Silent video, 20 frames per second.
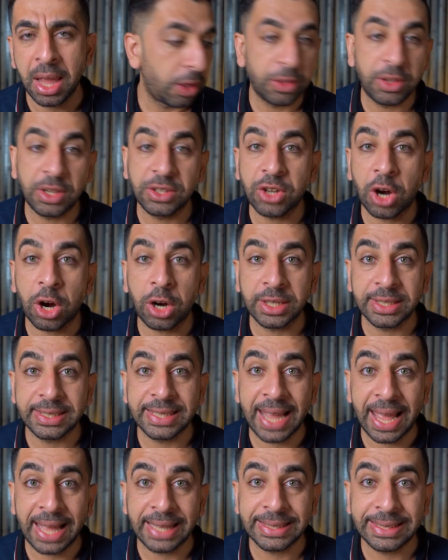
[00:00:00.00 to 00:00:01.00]
These are
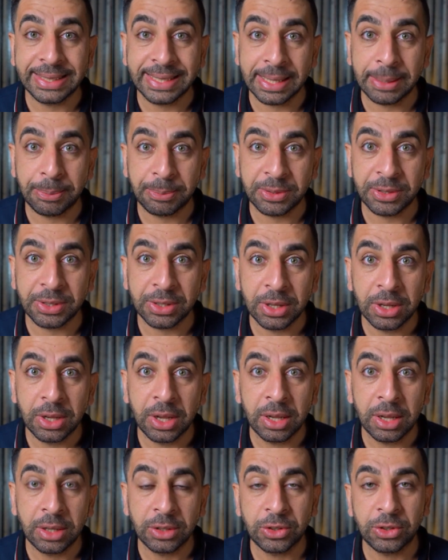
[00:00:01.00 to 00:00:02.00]
10 tips
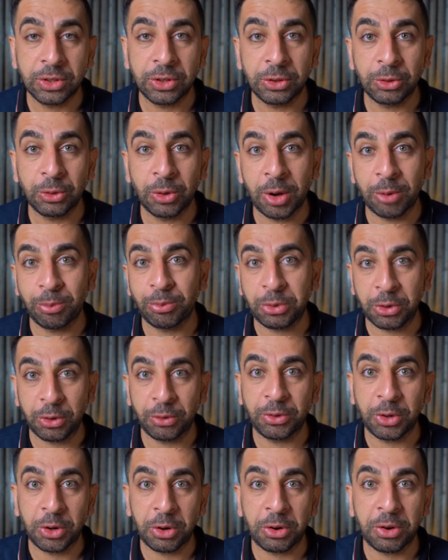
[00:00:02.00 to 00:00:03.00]
to
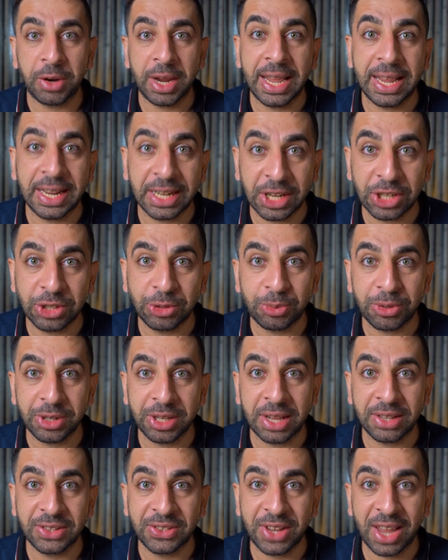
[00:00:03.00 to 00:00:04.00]
improve your English
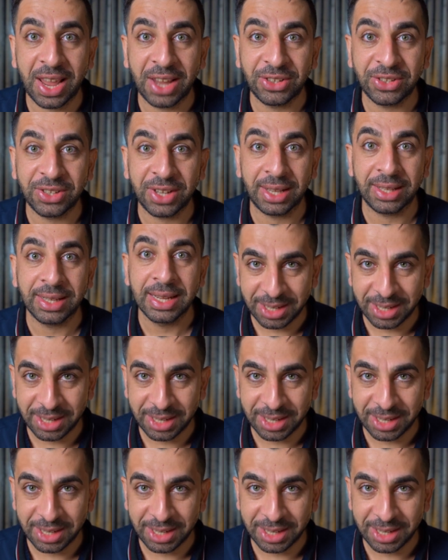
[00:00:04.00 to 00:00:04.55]
pronunciation.